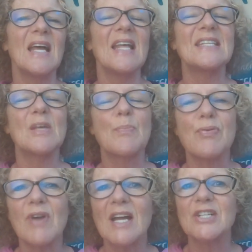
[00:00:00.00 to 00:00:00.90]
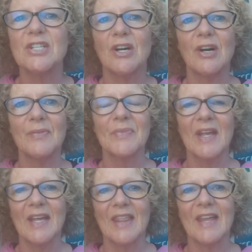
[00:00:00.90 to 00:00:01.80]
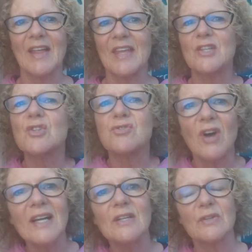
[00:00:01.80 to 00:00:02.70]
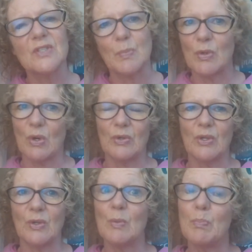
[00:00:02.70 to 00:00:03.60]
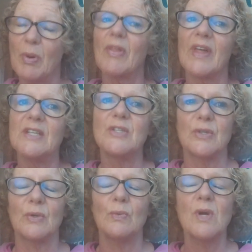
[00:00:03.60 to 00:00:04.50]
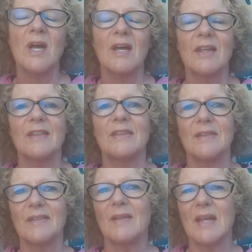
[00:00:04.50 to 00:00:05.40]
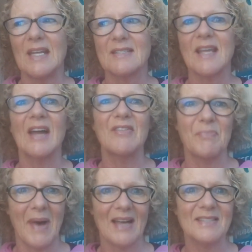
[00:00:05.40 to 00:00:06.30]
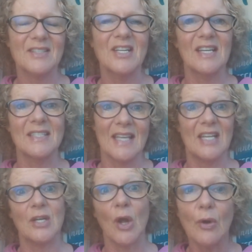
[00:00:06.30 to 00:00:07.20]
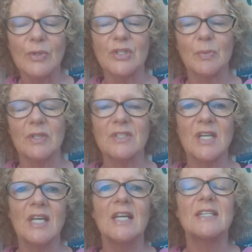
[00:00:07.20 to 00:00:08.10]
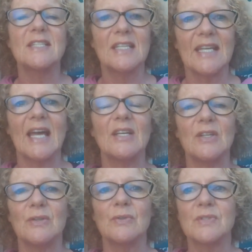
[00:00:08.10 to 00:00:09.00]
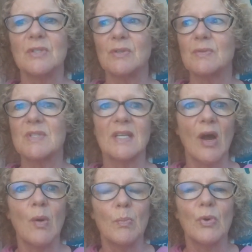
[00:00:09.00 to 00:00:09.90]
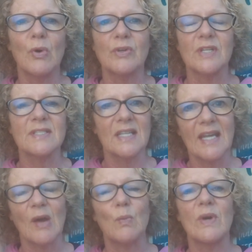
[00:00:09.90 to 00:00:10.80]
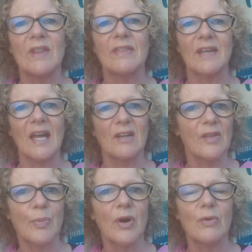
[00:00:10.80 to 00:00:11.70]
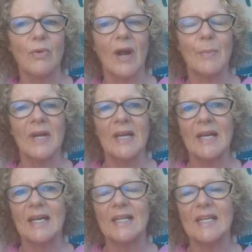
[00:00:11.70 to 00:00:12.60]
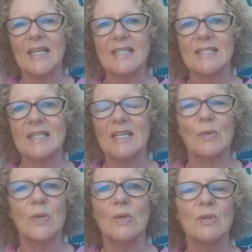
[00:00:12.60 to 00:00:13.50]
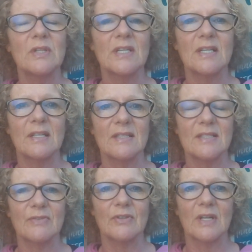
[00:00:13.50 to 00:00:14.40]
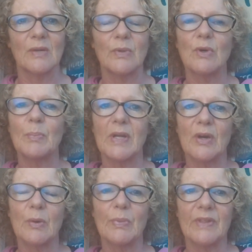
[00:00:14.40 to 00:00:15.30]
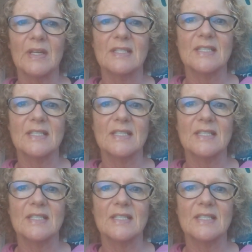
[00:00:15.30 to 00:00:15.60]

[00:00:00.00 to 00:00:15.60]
is a pressure that they try not to put on you, but they do, it's kind of masked as encouragement to get you to to get on board and to get with the kind of the program and here's the thing we all learn differently we all pick up things